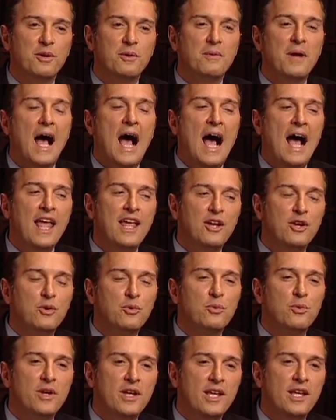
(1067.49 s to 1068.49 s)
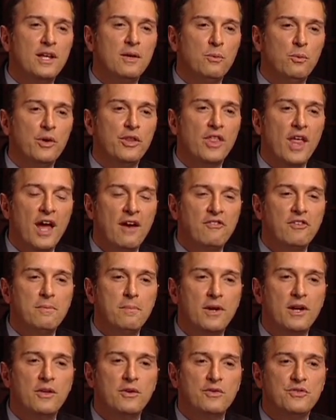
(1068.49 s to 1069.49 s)
Yeah. I agree with
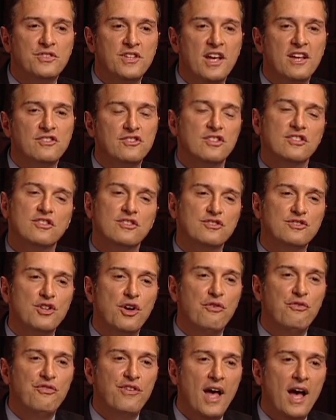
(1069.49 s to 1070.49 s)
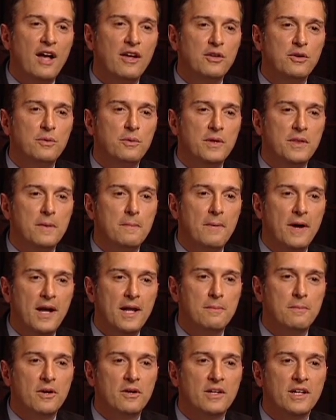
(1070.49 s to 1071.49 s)
everybody who says that there's no value in the
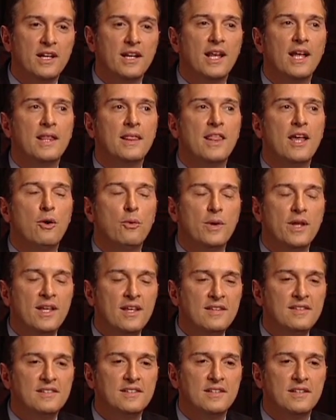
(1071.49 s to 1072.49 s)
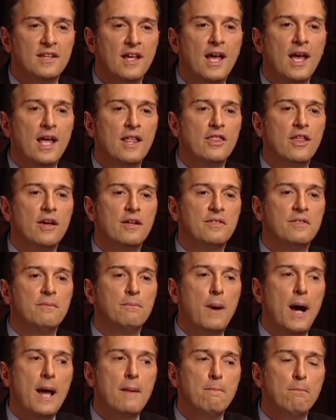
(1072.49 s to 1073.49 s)
bond market. There isn't.
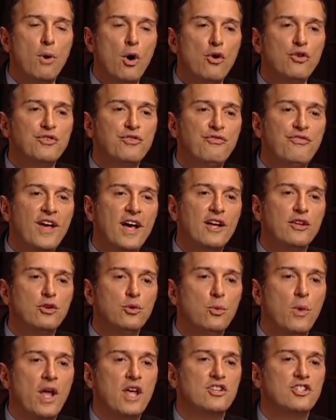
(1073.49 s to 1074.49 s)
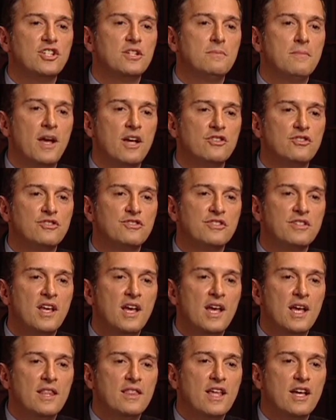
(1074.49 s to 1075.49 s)
That by most valuation measures,
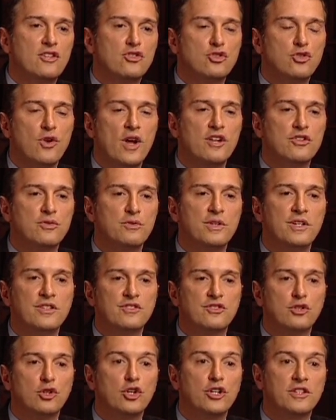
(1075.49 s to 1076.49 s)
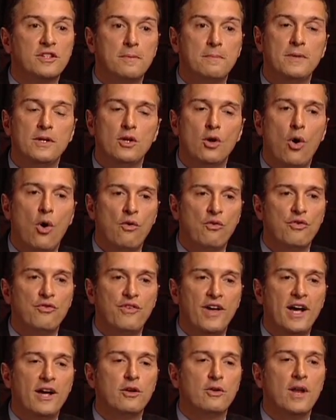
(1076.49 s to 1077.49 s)
that Treasuries look to be
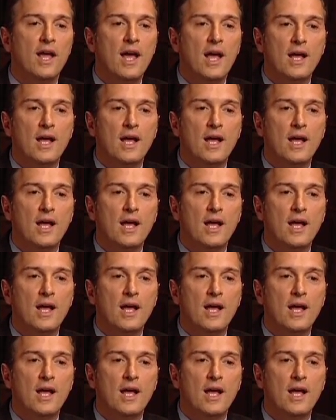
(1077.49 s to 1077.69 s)
overvalued.